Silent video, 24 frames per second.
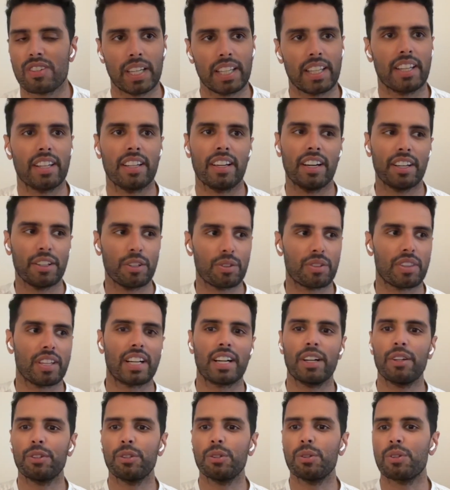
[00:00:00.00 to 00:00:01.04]
And then the other thing
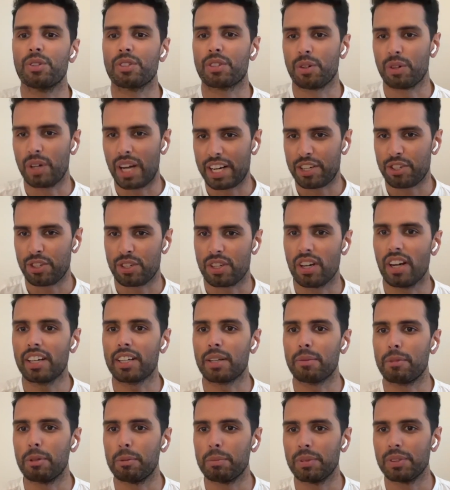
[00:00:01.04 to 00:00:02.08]
I'll do is go actually talk
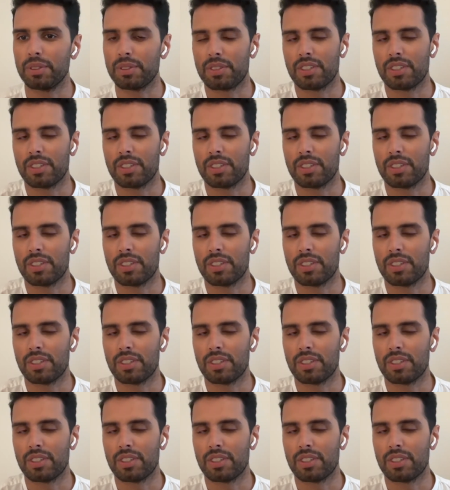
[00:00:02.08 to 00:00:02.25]
to people.